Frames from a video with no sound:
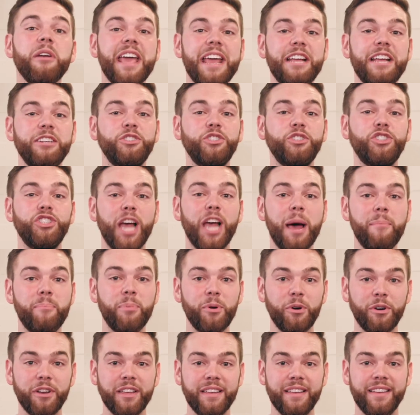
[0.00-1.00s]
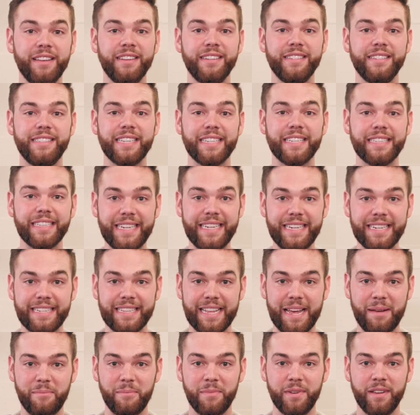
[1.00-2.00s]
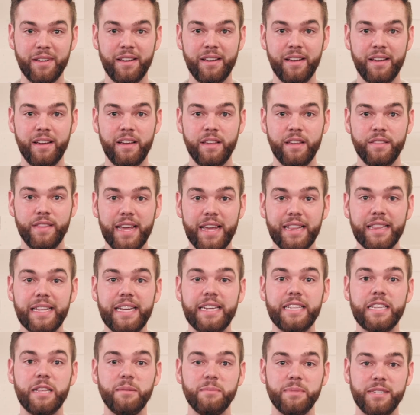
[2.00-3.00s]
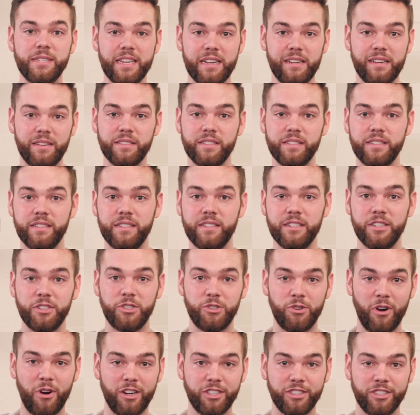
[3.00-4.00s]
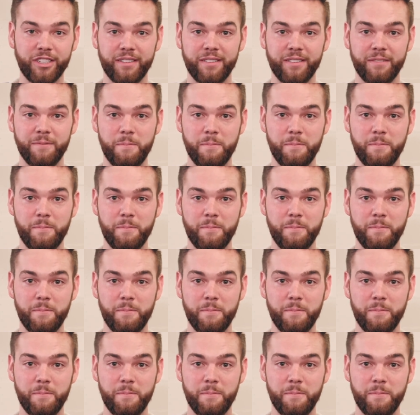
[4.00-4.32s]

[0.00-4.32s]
a shepherd to lead them, they lead themselves to destruction